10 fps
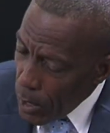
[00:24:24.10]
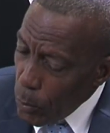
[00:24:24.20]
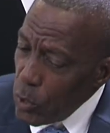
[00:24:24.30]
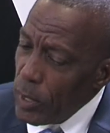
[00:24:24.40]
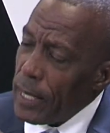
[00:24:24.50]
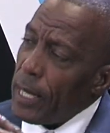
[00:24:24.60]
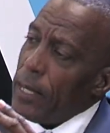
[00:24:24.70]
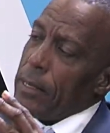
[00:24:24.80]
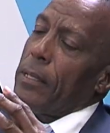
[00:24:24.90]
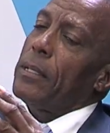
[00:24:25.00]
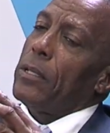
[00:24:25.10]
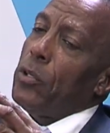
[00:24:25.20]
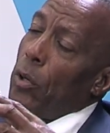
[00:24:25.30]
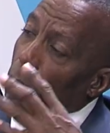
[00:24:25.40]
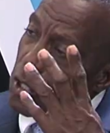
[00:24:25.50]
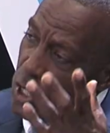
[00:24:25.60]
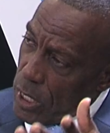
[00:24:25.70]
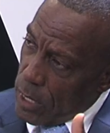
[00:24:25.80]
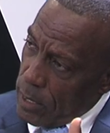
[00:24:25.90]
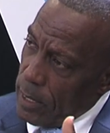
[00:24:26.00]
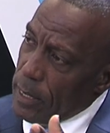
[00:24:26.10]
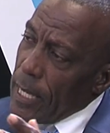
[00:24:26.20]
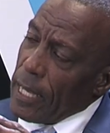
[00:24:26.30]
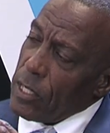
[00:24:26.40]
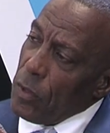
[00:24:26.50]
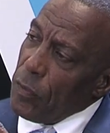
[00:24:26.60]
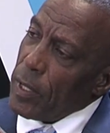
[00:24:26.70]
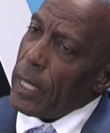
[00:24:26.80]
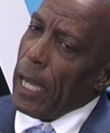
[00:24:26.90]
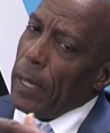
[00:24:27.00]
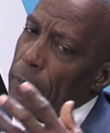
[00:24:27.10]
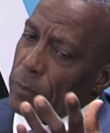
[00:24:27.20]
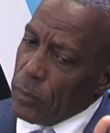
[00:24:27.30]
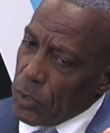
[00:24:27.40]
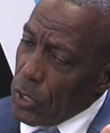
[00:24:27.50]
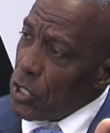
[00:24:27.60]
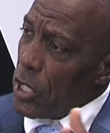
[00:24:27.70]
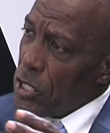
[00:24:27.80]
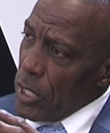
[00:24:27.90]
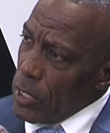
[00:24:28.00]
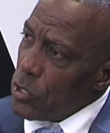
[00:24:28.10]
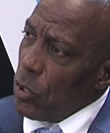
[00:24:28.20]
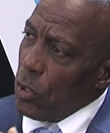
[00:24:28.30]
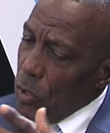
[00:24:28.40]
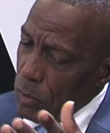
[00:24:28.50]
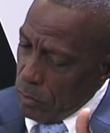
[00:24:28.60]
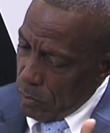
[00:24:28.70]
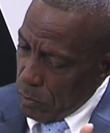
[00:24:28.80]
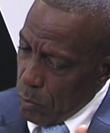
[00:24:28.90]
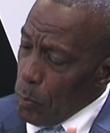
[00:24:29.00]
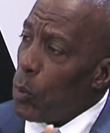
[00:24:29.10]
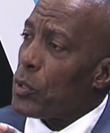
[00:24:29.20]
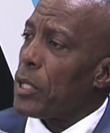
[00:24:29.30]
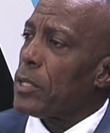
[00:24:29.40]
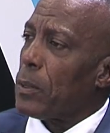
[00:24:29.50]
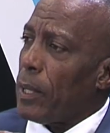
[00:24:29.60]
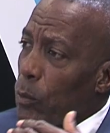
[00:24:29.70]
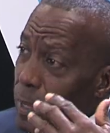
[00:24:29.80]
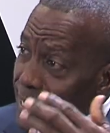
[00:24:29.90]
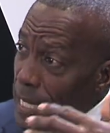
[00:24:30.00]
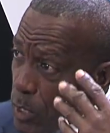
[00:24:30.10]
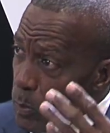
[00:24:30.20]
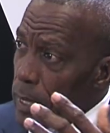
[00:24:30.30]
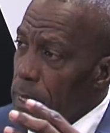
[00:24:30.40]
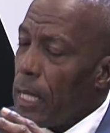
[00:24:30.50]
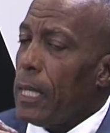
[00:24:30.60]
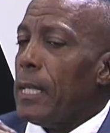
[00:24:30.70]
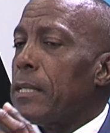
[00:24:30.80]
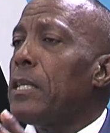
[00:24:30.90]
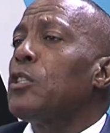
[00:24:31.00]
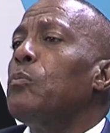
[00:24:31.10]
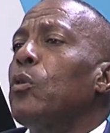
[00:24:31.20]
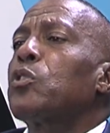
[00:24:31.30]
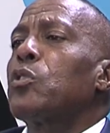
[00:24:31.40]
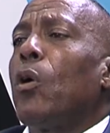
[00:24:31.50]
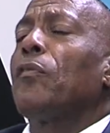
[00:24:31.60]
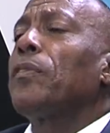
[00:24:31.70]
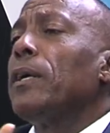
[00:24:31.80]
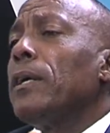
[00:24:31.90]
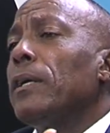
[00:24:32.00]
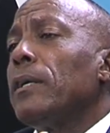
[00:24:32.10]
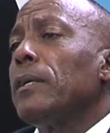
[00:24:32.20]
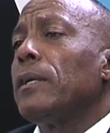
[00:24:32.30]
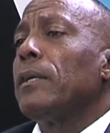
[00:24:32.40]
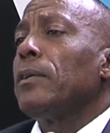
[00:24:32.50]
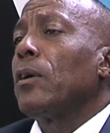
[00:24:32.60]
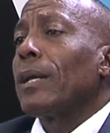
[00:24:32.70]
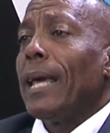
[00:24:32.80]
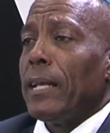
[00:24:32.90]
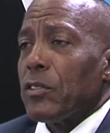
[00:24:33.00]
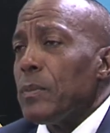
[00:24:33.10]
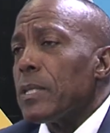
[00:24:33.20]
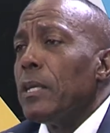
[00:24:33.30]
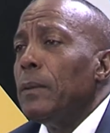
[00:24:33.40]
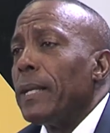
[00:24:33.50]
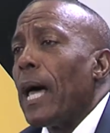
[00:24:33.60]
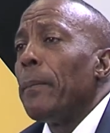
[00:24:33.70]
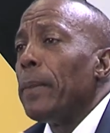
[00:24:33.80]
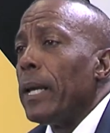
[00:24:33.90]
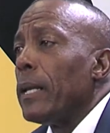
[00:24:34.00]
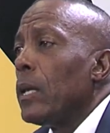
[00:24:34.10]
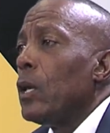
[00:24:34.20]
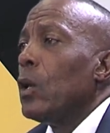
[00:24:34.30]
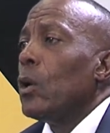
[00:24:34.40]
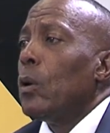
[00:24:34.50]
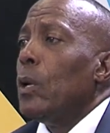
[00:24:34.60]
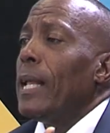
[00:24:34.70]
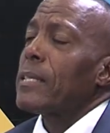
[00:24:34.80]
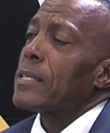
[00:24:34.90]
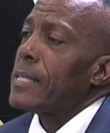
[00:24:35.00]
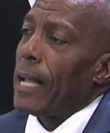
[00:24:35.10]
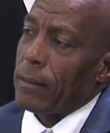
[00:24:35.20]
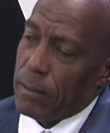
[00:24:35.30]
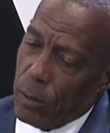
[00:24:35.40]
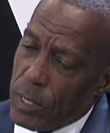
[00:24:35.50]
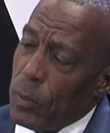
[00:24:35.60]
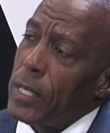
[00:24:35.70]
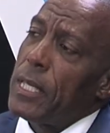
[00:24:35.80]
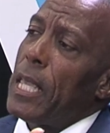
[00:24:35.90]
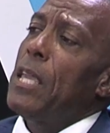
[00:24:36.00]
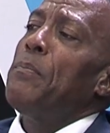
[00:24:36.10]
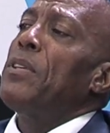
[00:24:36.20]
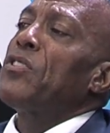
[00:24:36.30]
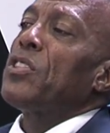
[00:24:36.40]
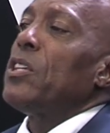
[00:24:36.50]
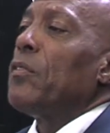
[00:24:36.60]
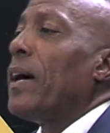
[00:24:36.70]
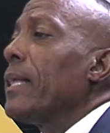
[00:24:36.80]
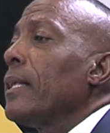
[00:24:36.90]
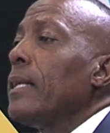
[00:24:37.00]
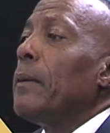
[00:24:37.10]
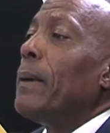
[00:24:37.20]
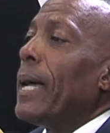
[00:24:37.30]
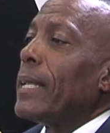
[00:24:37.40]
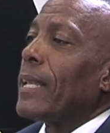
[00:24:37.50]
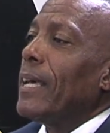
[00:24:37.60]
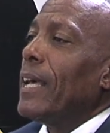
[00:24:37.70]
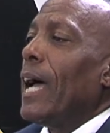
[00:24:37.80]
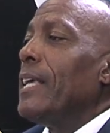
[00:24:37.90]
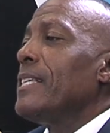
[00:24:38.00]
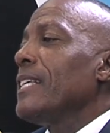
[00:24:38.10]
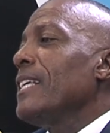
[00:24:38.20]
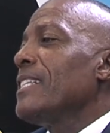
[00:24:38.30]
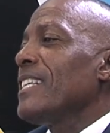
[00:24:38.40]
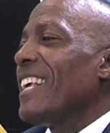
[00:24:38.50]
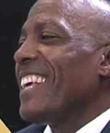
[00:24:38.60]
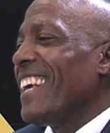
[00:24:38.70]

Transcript: we know that there are certain neurological and scientific um, suggestions or proposals about what takes place. Since most of the, your clients, Mr. Herman, are men, mm -hmm Let's start. What's, what's the ABC of handling a man? Uh, is it? Is it?